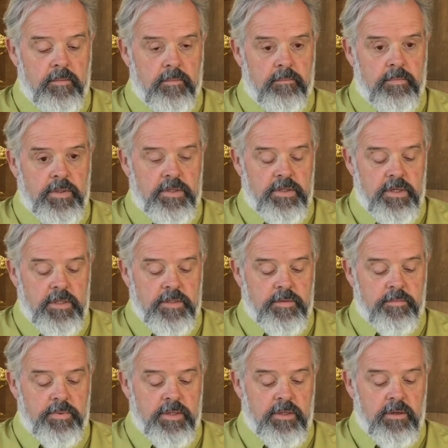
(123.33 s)
But just
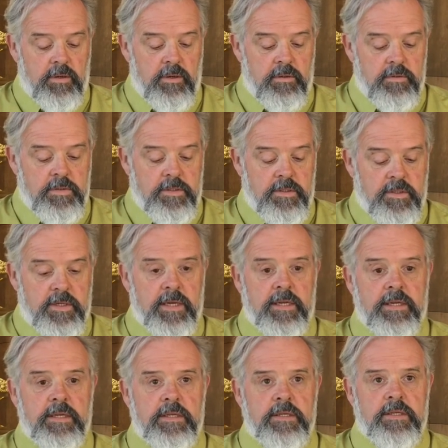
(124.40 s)
because
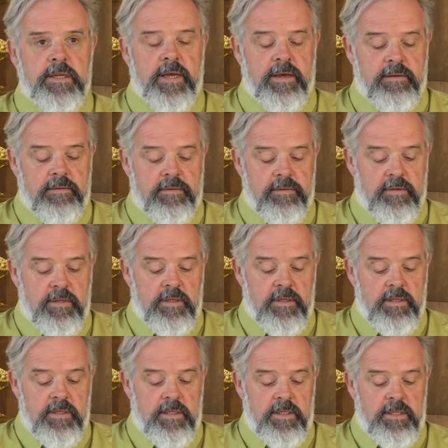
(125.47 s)
exhaling is death,
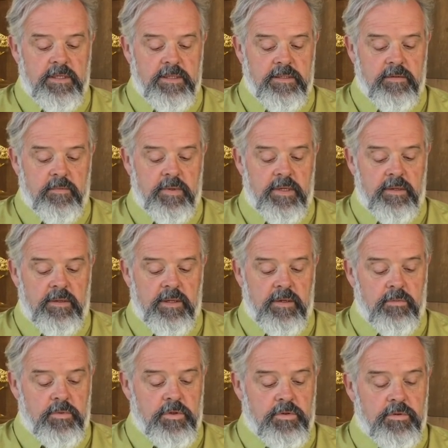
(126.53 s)
it doesn't mean that
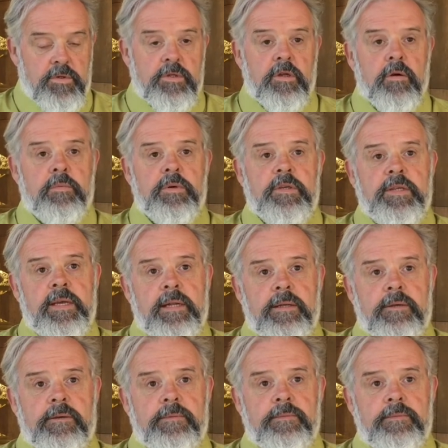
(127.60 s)
we should stop exhaling.